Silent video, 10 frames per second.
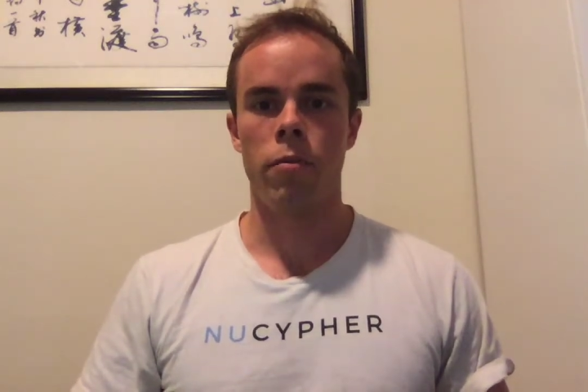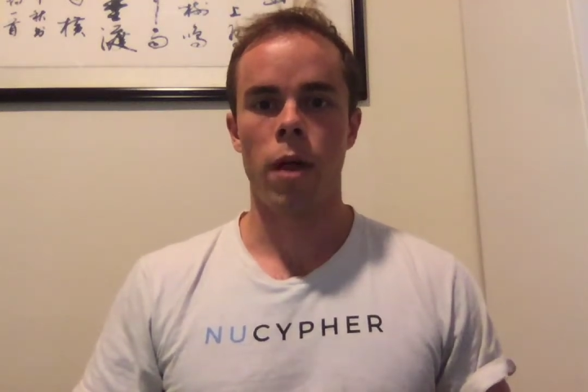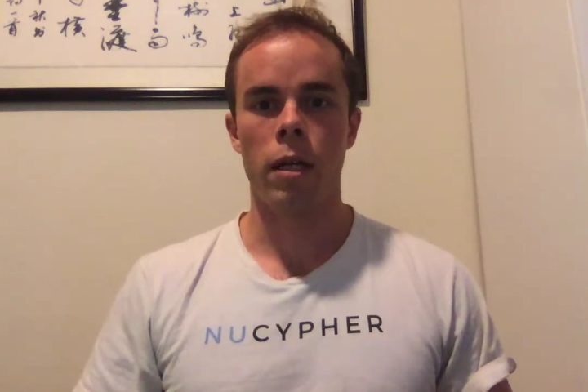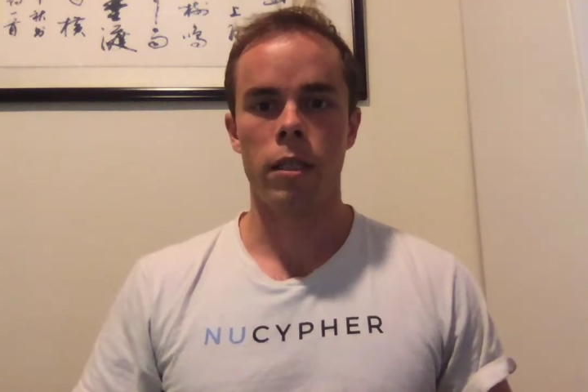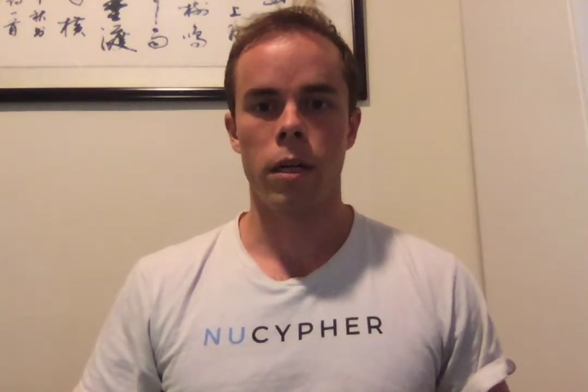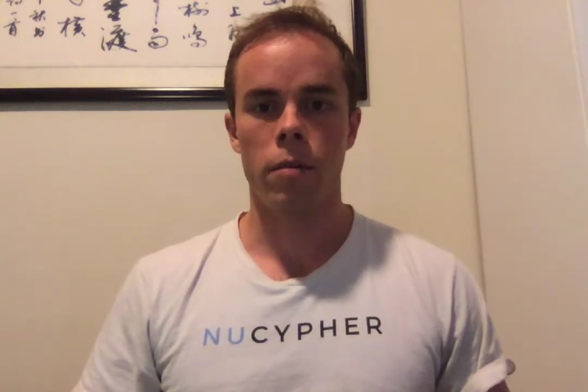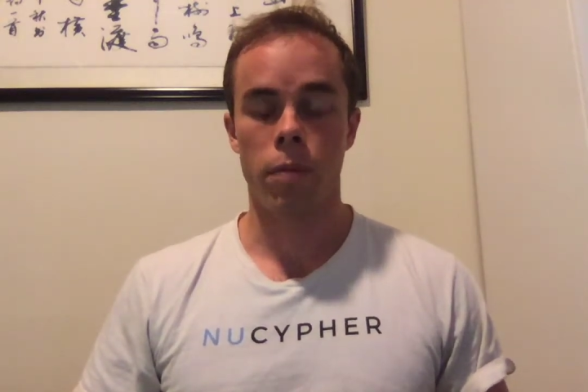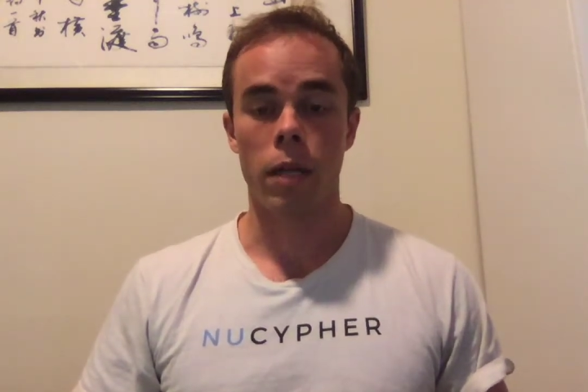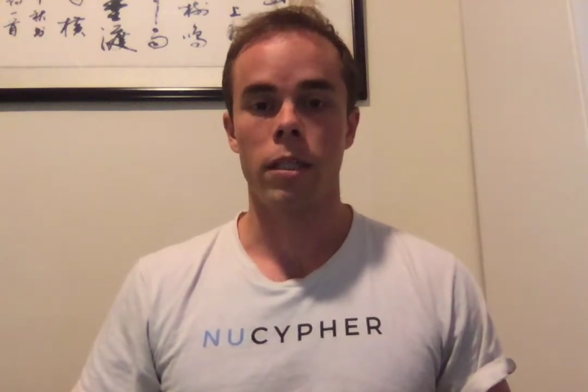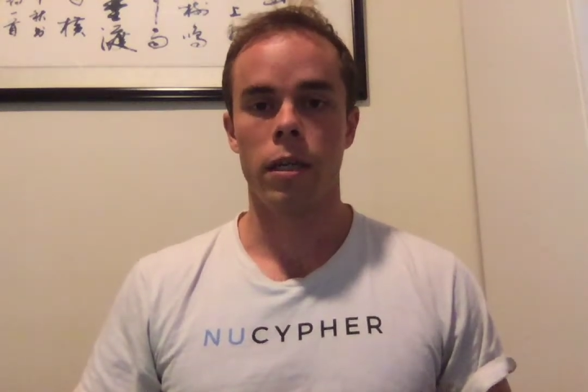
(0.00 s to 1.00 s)

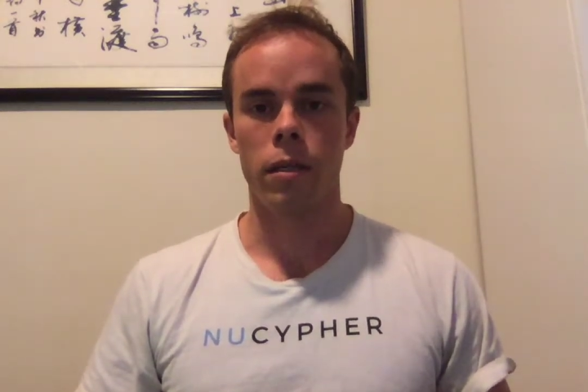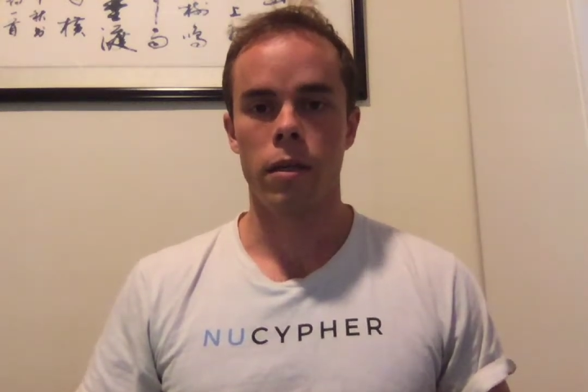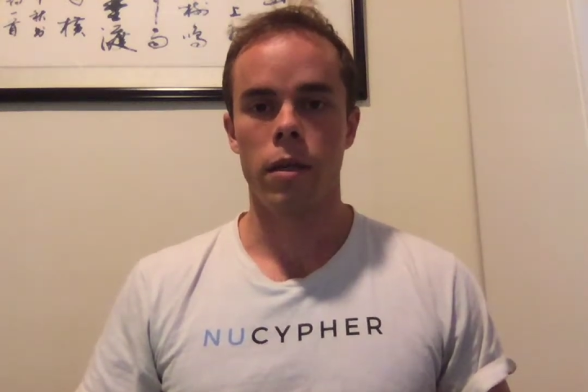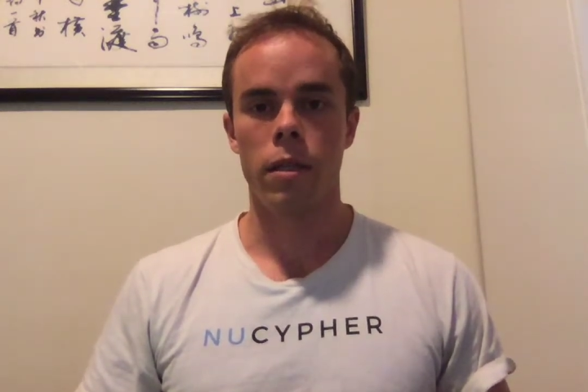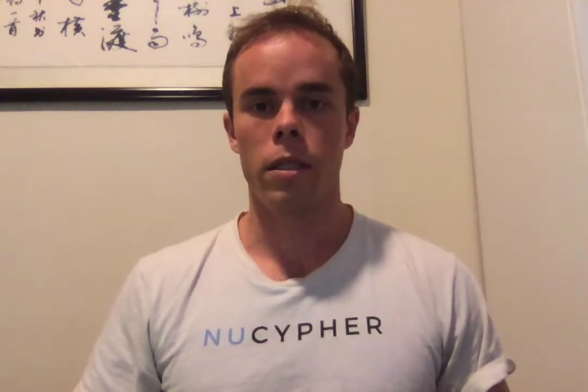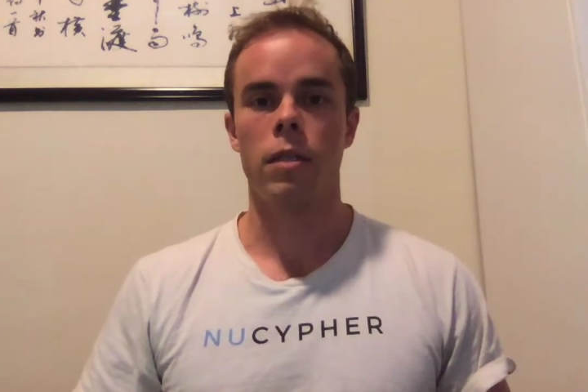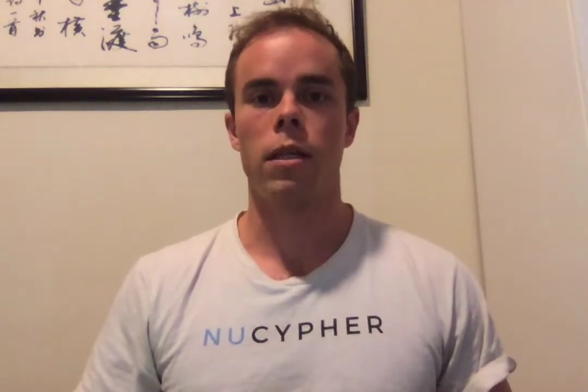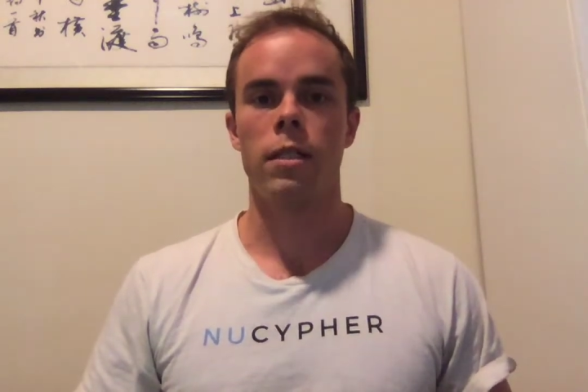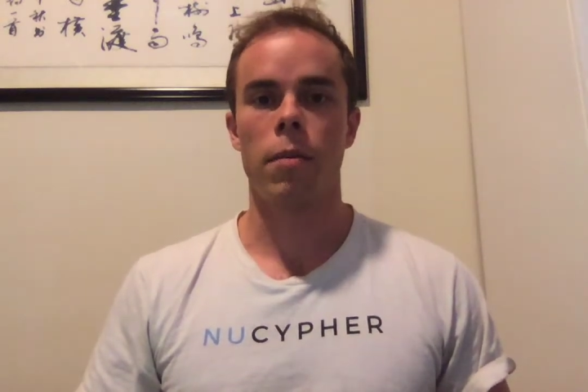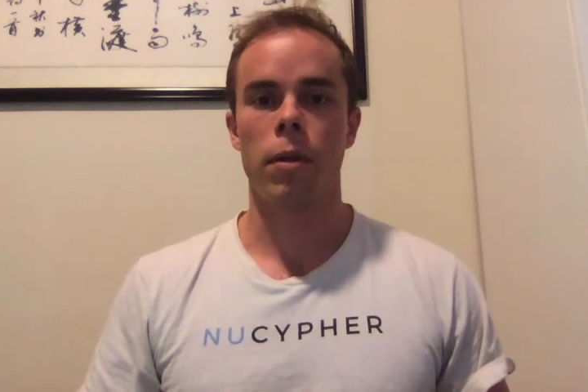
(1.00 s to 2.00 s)
blockchain and
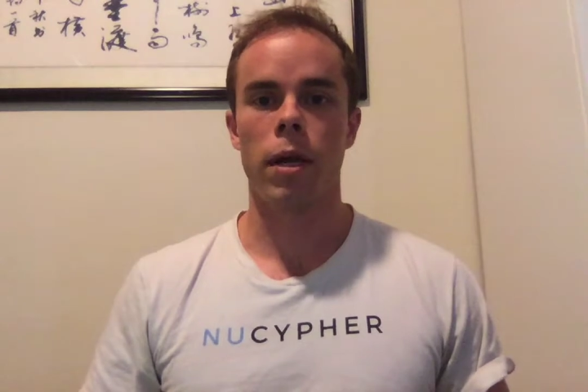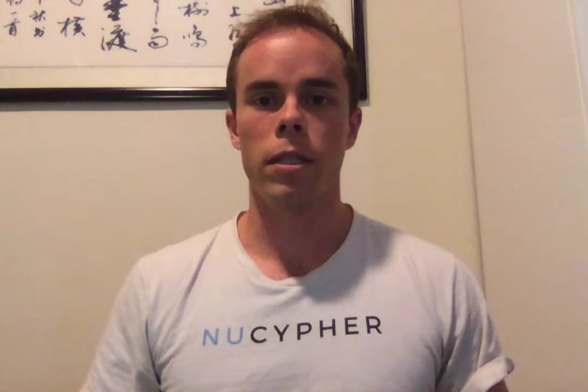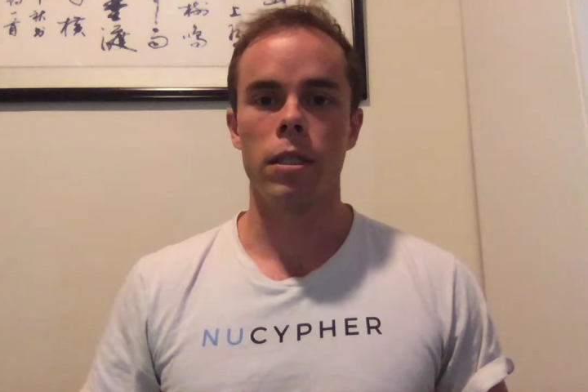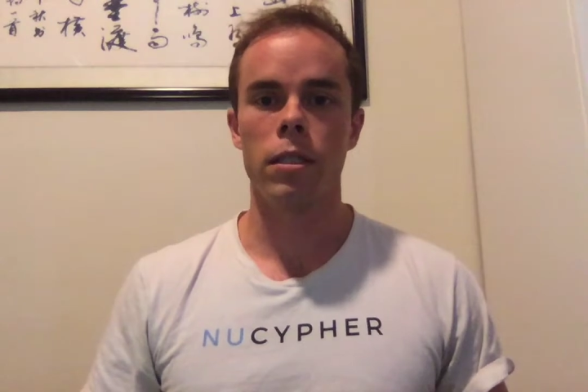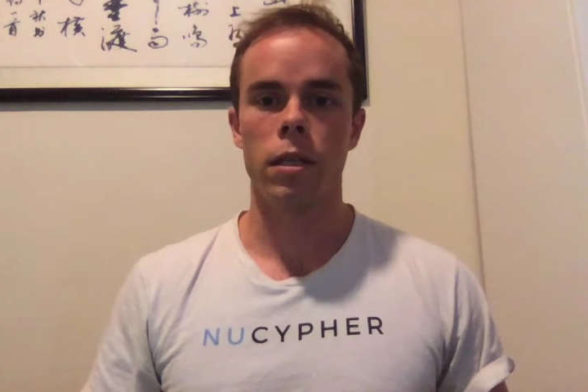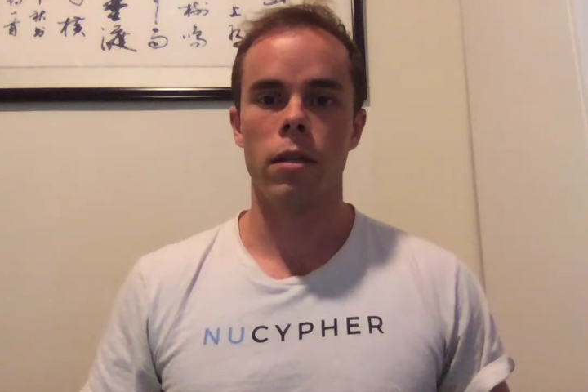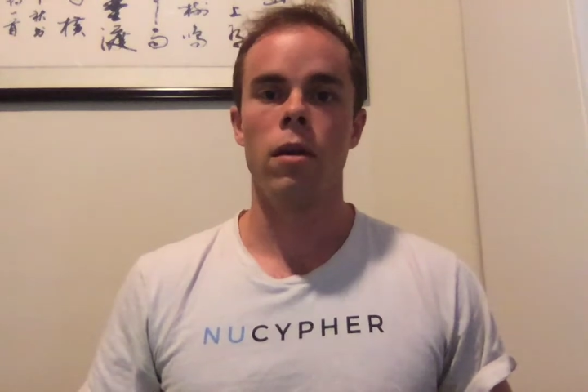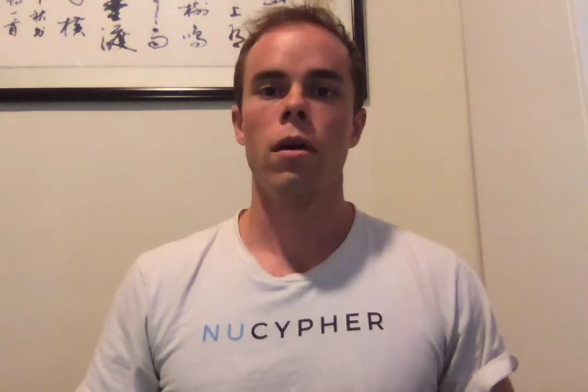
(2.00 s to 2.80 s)
decentralized applications and